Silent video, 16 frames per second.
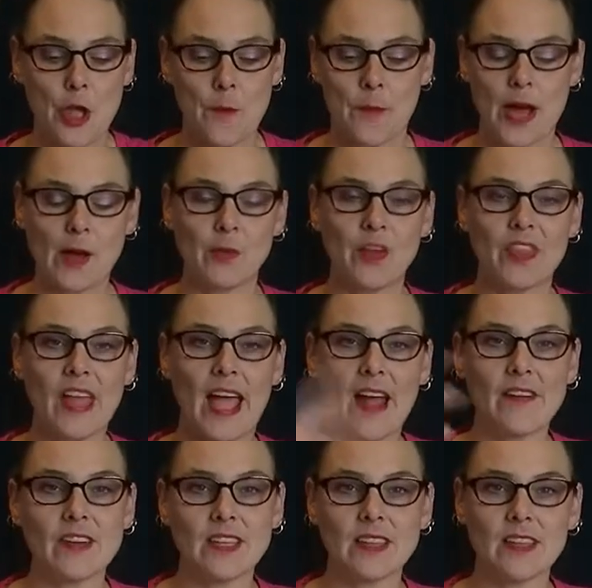But with
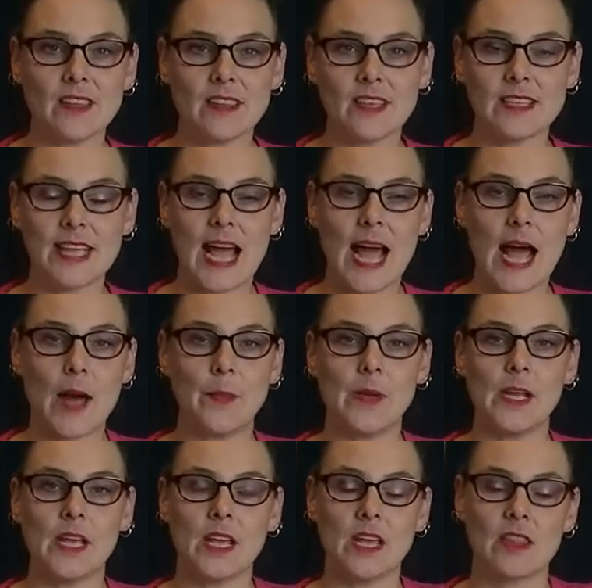everything that's
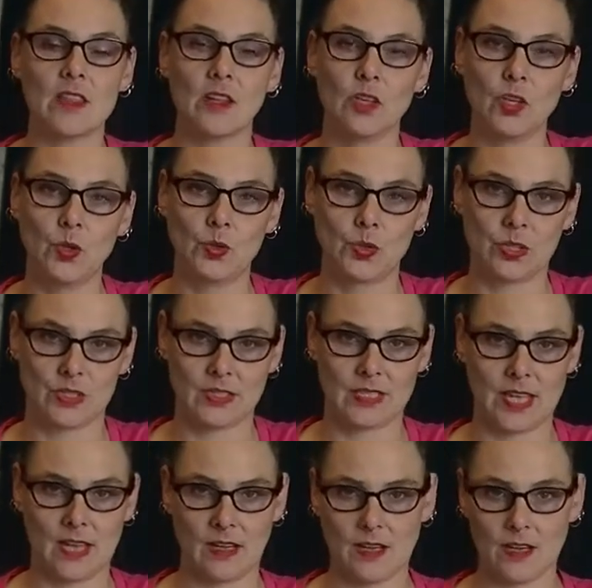happening in the lunar
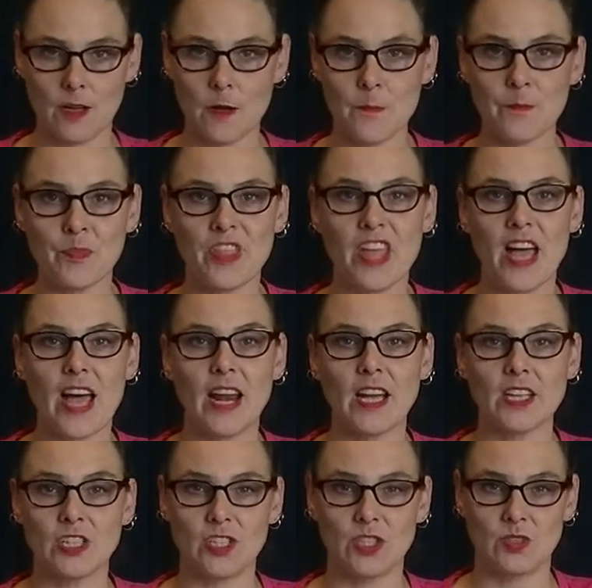cycle, that
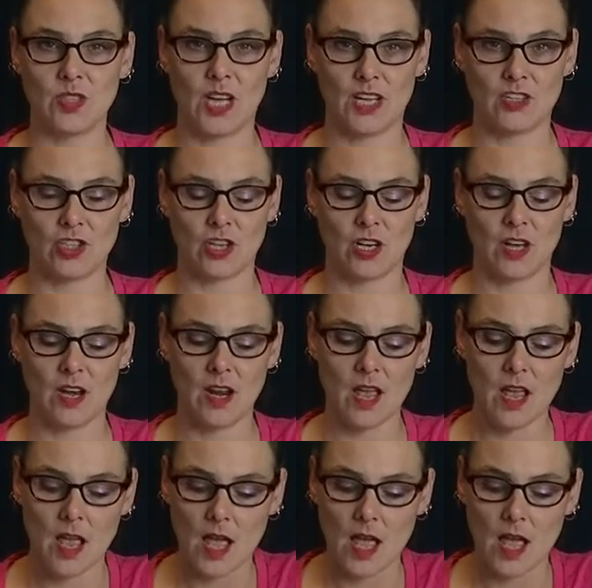I do touch on.